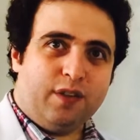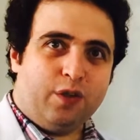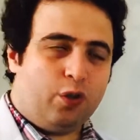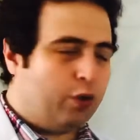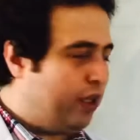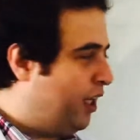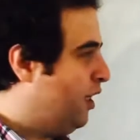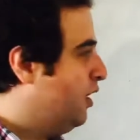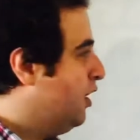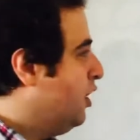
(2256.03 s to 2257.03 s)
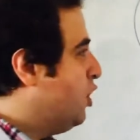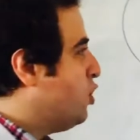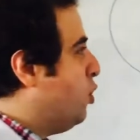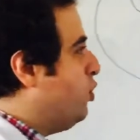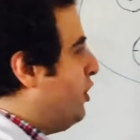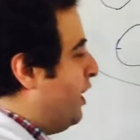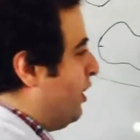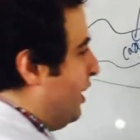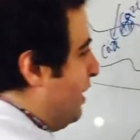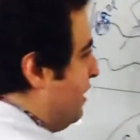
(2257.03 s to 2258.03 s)
Okay. So there
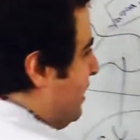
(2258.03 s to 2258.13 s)
is